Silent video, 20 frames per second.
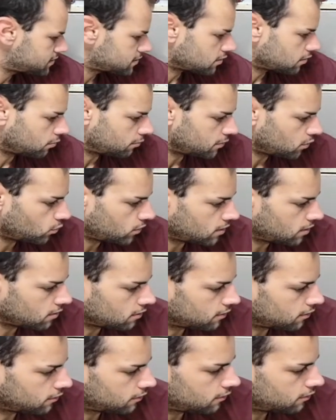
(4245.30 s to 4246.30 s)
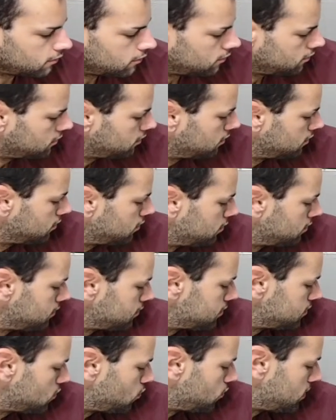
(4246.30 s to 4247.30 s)
going to be weird.
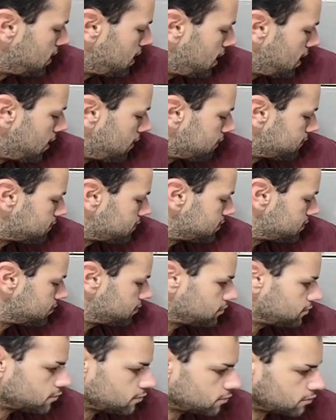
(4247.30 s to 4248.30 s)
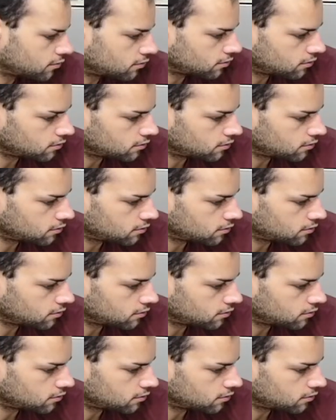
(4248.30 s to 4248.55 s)
So we have to